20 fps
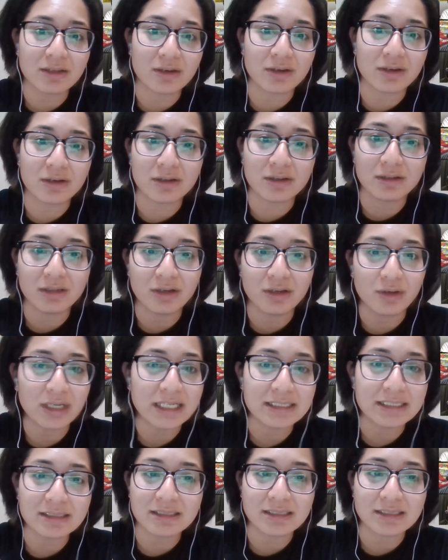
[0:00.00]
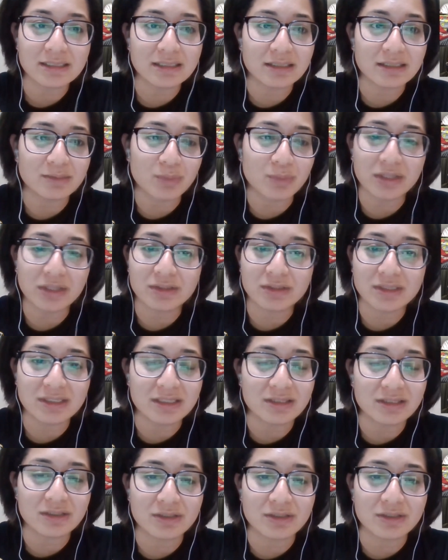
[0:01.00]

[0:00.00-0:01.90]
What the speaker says: their cousins, brothers,